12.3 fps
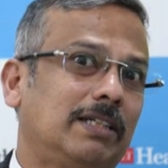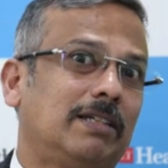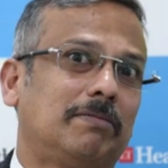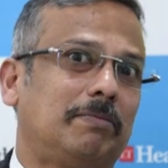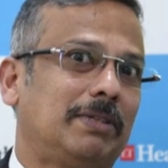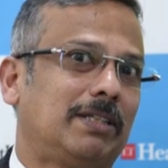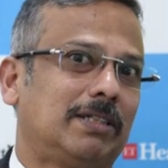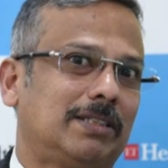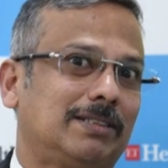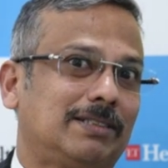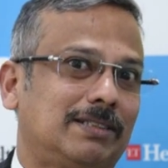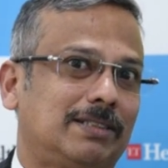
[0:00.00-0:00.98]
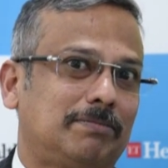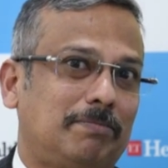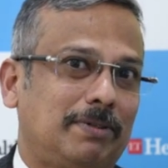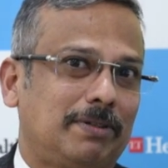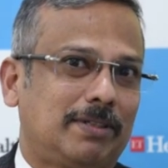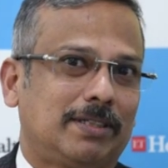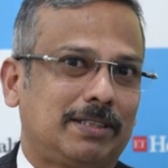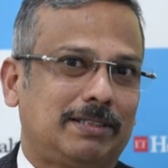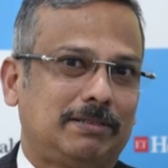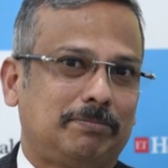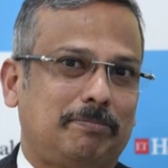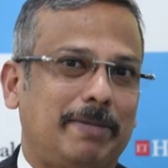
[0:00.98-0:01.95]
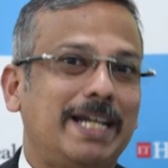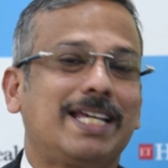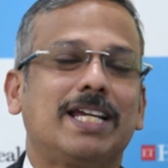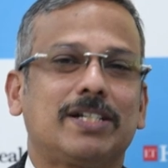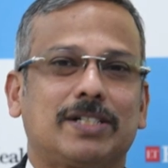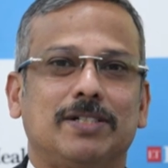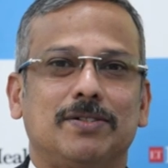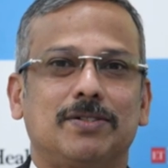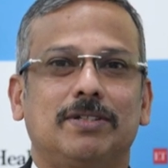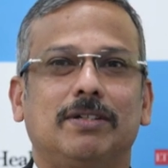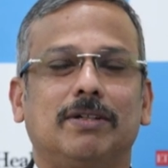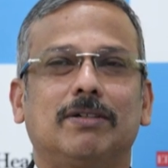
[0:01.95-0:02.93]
the medications.